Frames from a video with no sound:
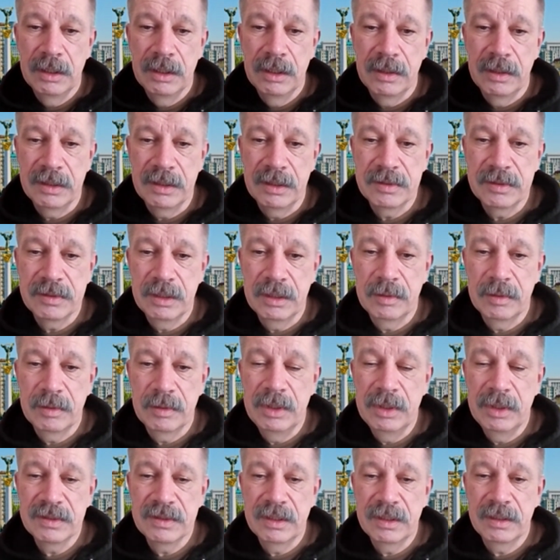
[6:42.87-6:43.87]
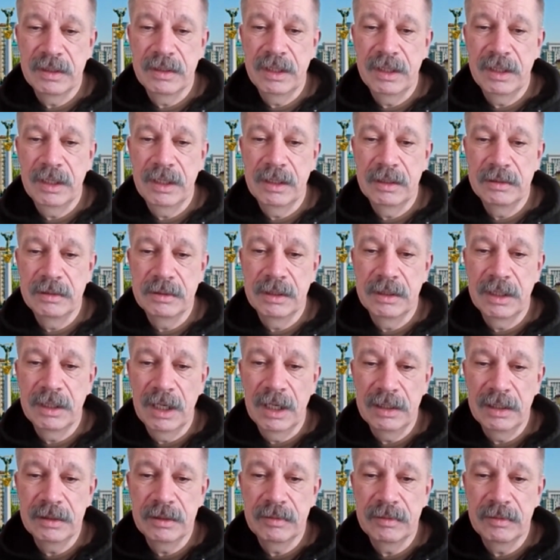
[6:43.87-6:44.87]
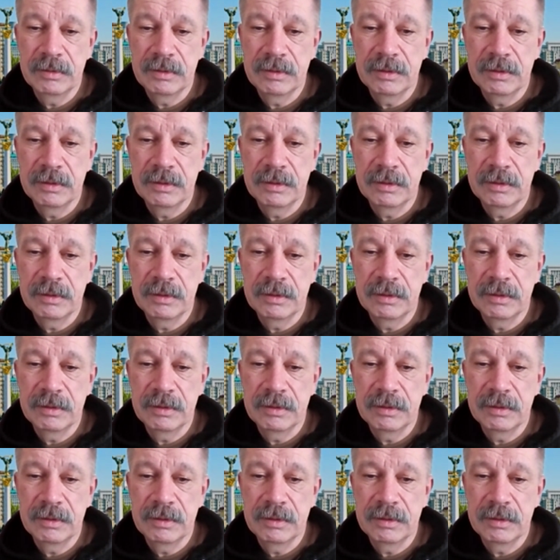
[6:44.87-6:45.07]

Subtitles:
It means that they can't